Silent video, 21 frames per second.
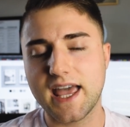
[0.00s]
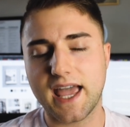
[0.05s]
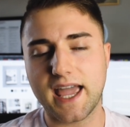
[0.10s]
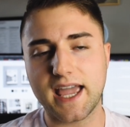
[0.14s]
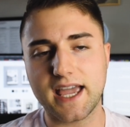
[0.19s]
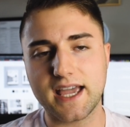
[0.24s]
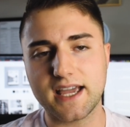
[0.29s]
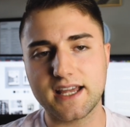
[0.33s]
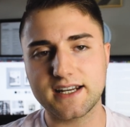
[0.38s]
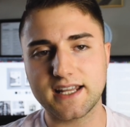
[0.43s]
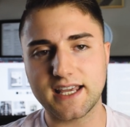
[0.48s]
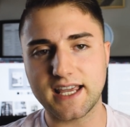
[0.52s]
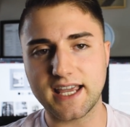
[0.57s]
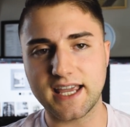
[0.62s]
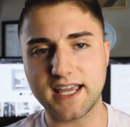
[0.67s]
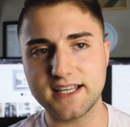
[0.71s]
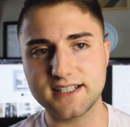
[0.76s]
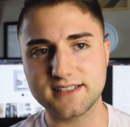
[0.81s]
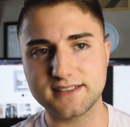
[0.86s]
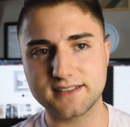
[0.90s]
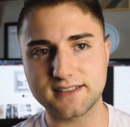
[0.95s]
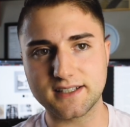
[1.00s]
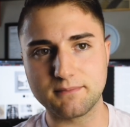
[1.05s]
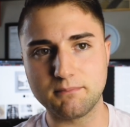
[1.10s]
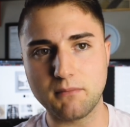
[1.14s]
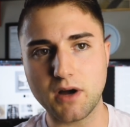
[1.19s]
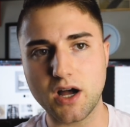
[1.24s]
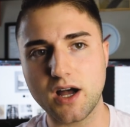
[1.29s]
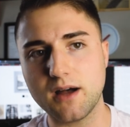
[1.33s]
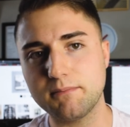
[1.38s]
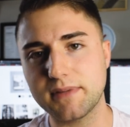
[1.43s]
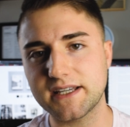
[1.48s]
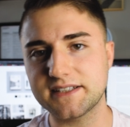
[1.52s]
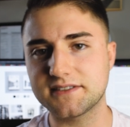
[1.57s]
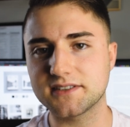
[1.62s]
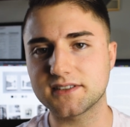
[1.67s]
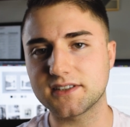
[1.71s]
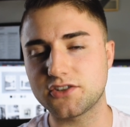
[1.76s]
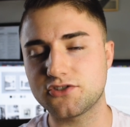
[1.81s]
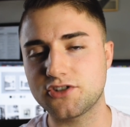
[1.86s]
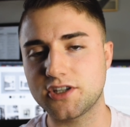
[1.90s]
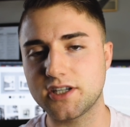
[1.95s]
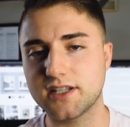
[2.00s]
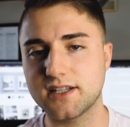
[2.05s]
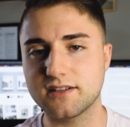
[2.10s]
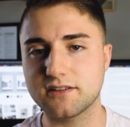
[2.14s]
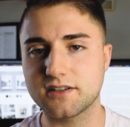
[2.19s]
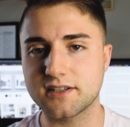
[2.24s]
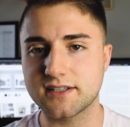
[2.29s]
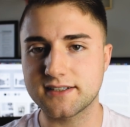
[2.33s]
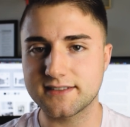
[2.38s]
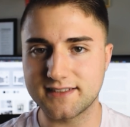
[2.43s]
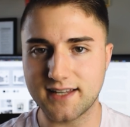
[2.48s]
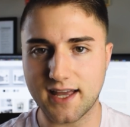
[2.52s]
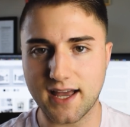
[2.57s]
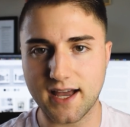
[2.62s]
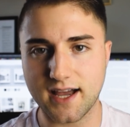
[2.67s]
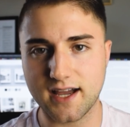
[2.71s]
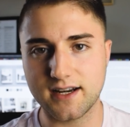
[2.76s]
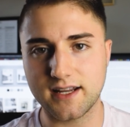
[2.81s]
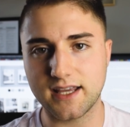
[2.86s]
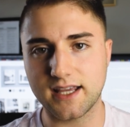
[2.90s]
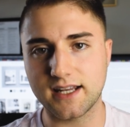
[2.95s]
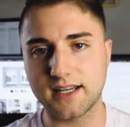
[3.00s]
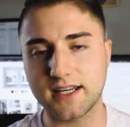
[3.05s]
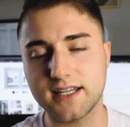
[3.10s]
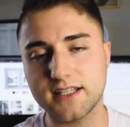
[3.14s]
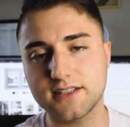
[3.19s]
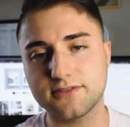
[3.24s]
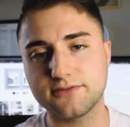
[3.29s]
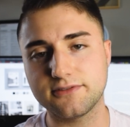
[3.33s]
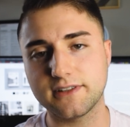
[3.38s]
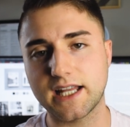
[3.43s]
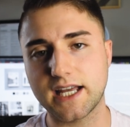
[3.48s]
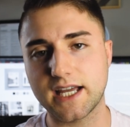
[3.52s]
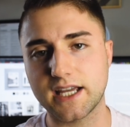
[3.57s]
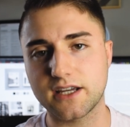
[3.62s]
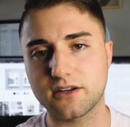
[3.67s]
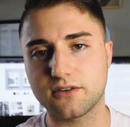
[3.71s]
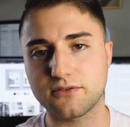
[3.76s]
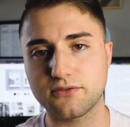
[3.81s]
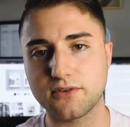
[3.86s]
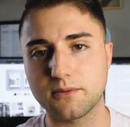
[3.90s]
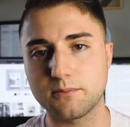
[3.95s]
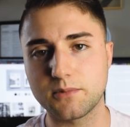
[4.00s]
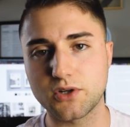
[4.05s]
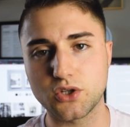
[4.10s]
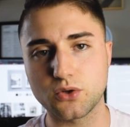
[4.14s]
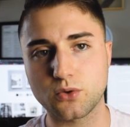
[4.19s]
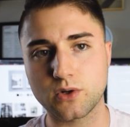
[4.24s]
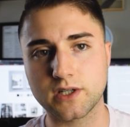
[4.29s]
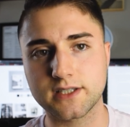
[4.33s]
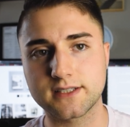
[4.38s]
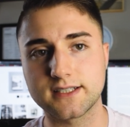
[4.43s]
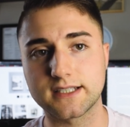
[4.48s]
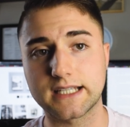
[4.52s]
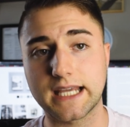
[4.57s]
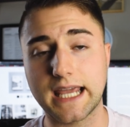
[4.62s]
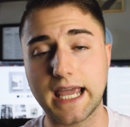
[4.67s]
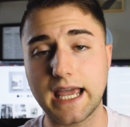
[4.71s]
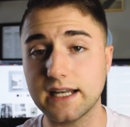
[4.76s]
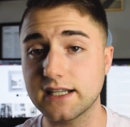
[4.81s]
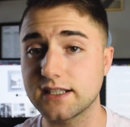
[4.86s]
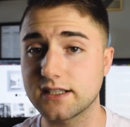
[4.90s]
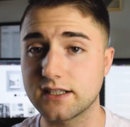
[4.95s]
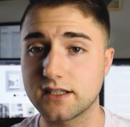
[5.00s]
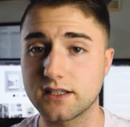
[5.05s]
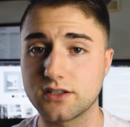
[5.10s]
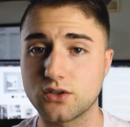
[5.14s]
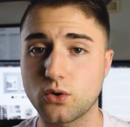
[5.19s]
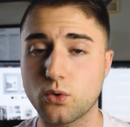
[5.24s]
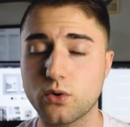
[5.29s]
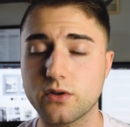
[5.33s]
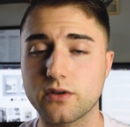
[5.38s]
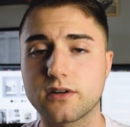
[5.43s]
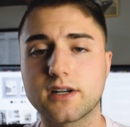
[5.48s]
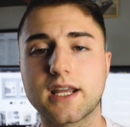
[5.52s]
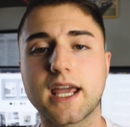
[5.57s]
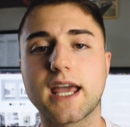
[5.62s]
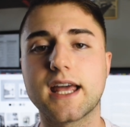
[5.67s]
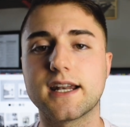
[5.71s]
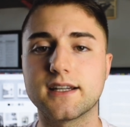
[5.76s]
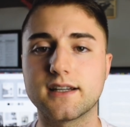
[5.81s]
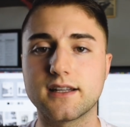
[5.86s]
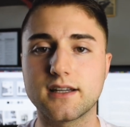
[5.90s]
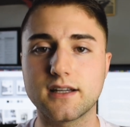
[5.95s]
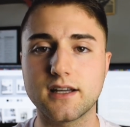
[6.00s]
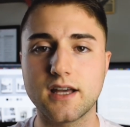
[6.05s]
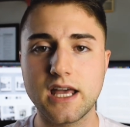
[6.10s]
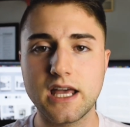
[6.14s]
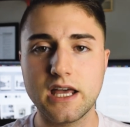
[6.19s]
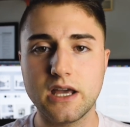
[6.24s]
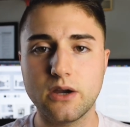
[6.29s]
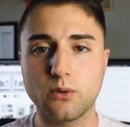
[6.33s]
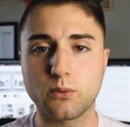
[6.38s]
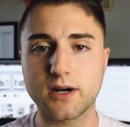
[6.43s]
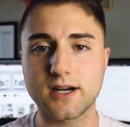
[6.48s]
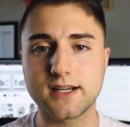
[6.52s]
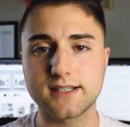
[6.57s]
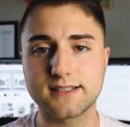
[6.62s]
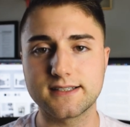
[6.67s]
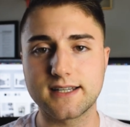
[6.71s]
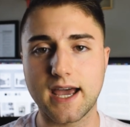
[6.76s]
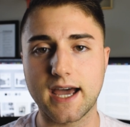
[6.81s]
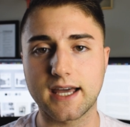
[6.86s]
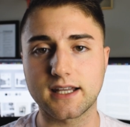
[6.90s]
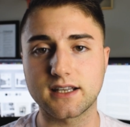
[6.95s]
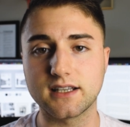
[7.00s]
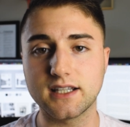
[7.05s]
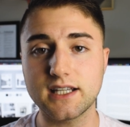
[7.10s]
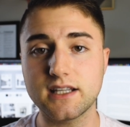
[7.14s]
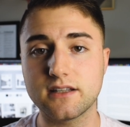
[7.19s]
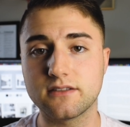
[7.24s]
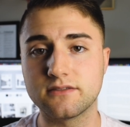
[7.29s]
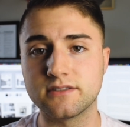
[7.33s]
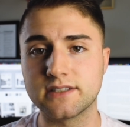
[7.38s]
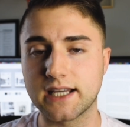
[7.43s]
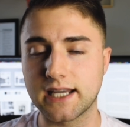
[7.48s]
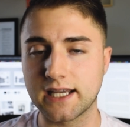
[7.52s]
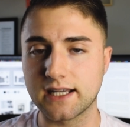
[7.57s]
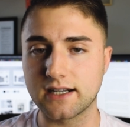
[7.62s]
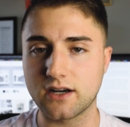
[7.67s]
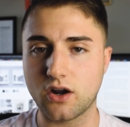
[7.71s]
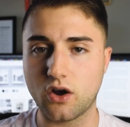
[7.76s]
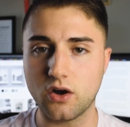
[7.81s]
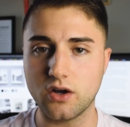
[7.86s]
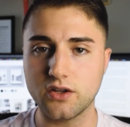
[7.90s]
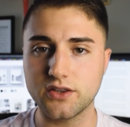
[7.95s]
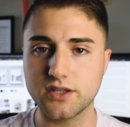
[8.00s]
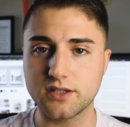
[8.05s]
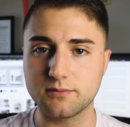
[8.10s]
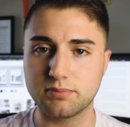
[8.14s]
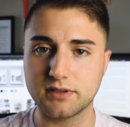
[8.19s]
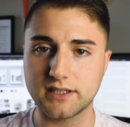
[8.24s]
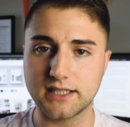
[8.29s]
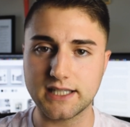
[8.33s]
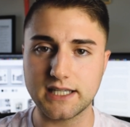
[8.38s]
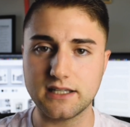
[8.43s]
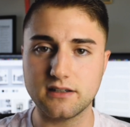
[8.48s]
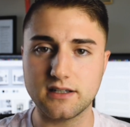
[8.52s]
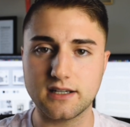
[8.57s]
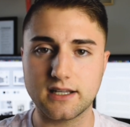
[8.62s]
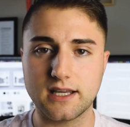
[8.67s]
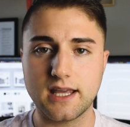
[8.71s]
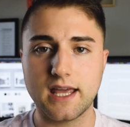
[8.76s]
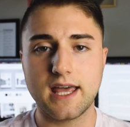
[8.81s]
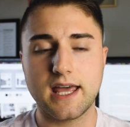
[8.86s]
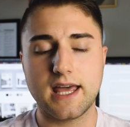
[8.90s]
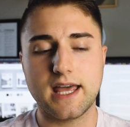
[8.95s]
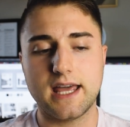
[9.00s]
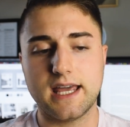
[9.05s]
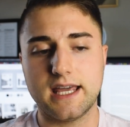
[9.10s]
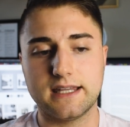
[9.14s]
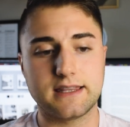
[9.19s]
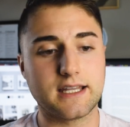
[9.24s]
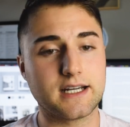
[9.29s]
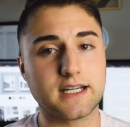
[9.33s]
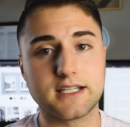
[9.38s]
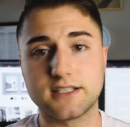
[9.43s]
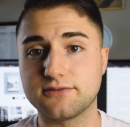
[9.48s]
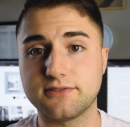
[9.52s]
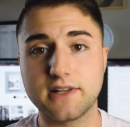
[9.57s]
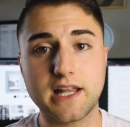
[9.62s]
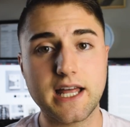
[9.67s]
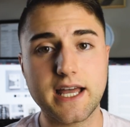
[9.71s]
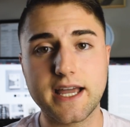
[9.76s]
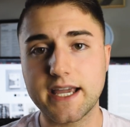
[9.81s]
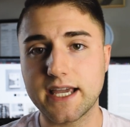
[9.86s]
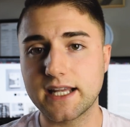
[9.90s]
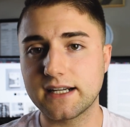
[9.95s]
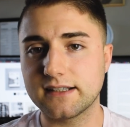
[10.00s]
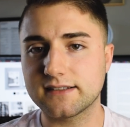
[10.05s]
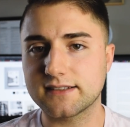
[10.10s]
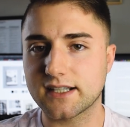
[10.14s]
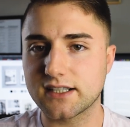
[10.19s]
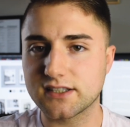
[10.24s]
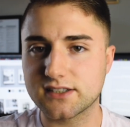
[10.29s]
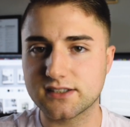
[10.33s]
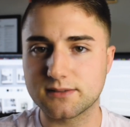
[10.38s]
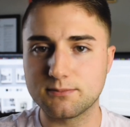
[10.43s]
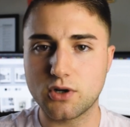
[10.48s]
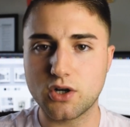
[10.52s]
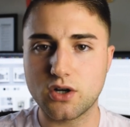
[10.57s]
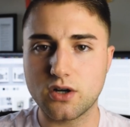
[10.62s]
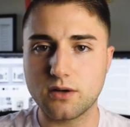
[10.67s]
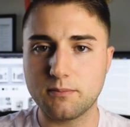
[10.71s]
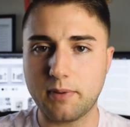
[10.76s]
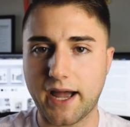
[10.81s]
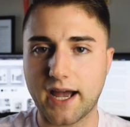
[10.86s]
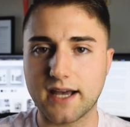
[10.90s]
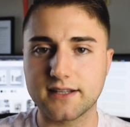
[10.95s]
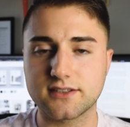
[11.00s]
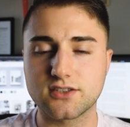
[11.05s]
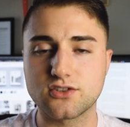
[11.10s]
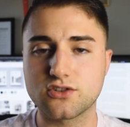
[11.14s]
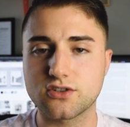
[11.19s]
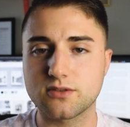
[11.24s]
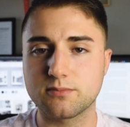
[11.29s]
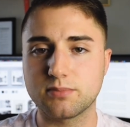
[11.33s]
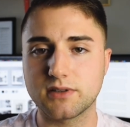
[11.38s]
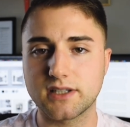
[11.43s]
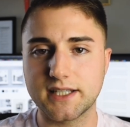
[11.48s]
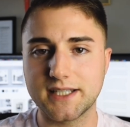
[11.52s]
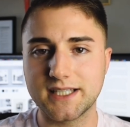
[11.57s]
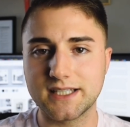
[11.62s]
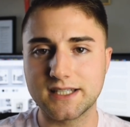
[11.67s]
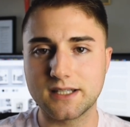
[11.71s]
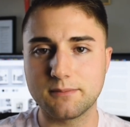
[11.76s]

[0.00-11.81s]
And his mom basically cheated on his dad, and he's flying from New York to Canada, northern Canada, where his dad lives. And on the plane that he's flying in, it's like a small passenger plane,